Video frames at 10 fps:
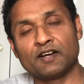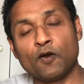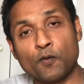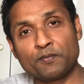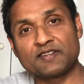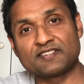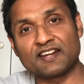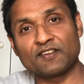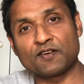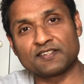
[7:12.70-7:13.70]
Homebridge
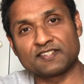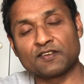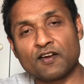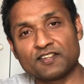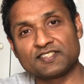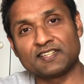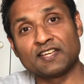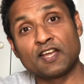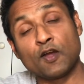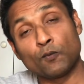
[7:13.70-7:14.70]
running on your Synology.
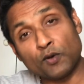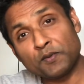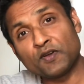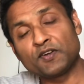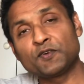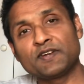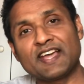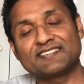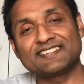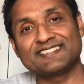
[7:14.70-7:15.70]
What we're going to do
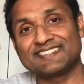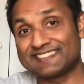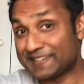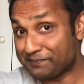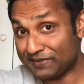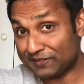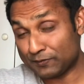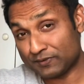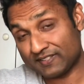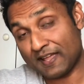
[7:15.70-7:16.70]
next is the simple
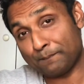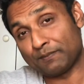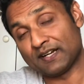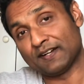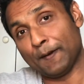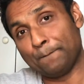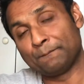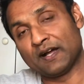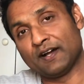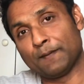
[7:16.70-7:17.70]
2-step
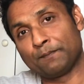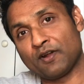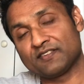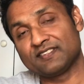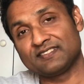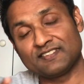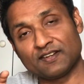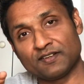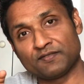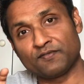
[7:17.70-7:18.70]
process
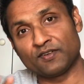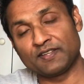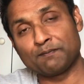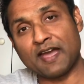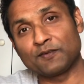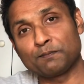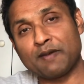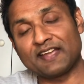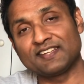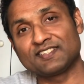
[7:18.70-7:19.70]
for the manual
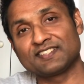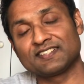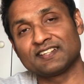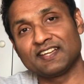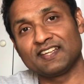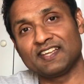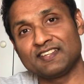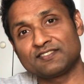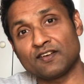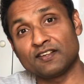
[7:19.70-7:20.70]
package
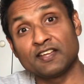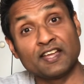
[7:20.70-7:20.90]
installer.